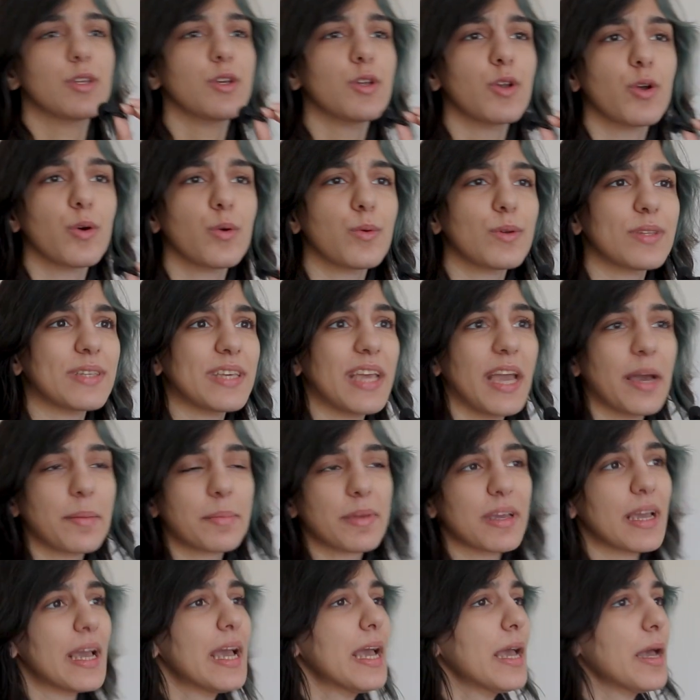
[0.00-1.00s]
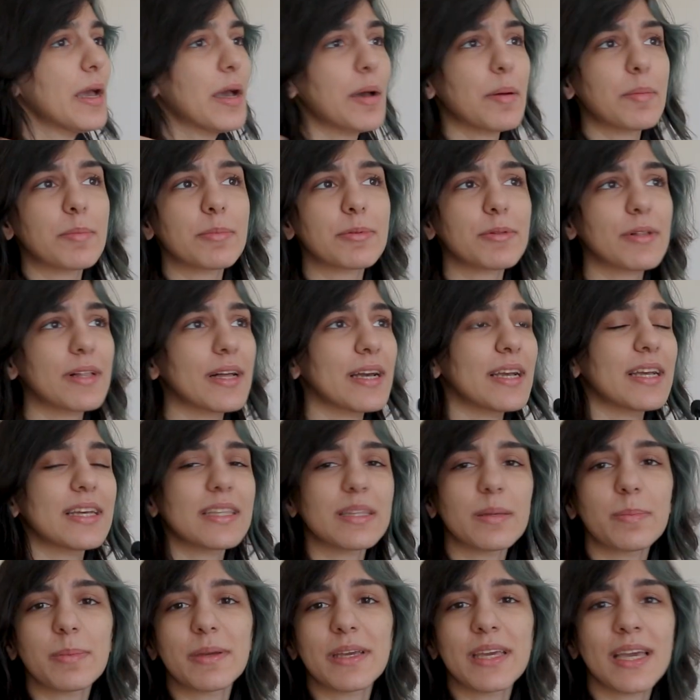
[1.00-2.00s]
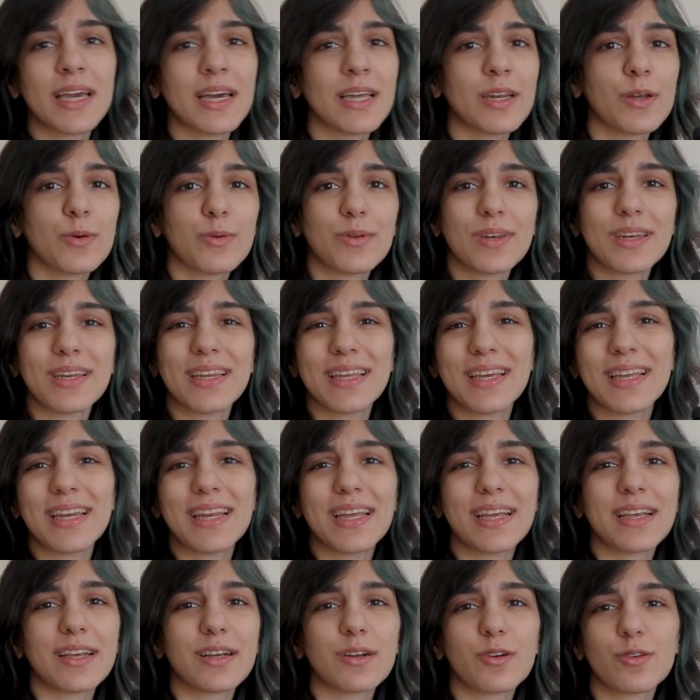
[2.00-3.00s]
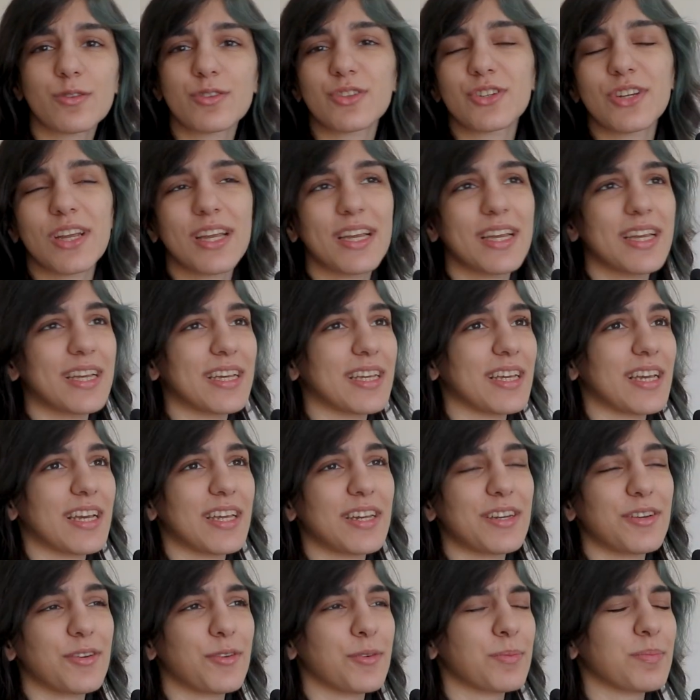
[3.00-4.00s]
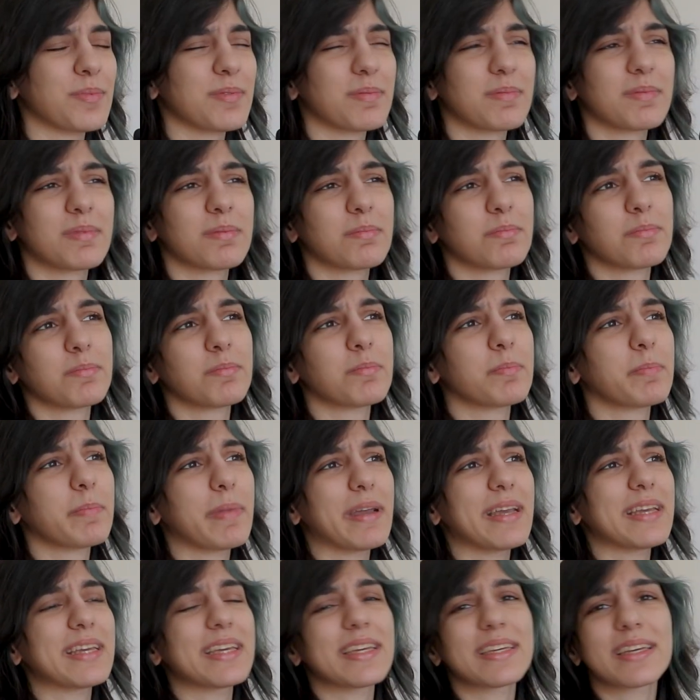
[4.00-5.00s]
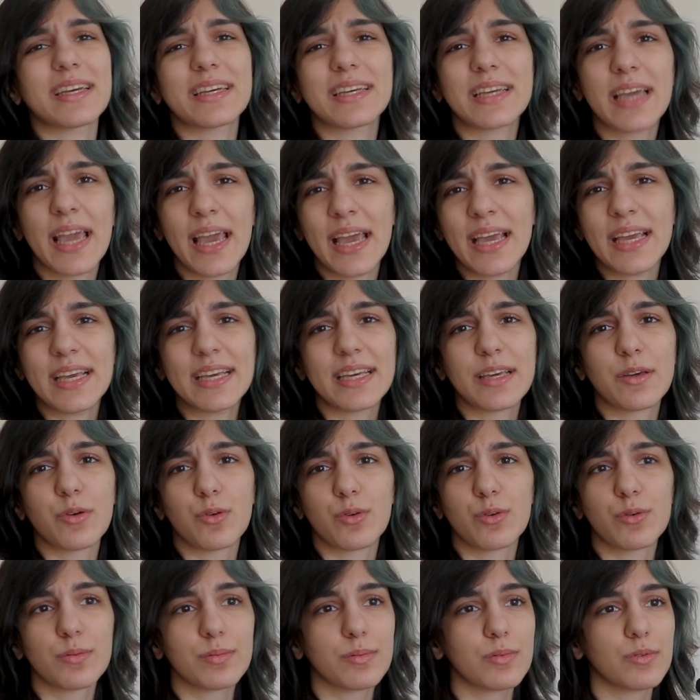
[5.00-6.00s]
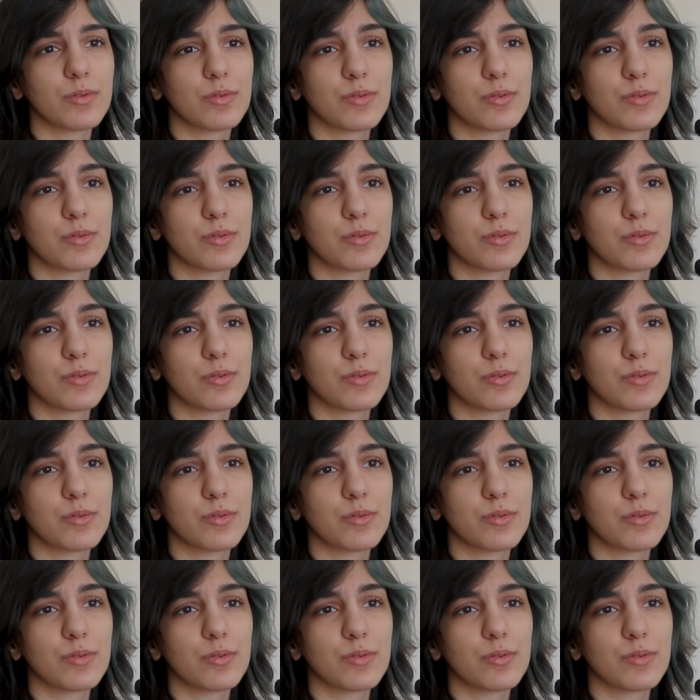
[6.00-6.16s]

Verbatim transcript: You know, it can be playing the piano, knitting, crocheting, I don't know, baking a cake or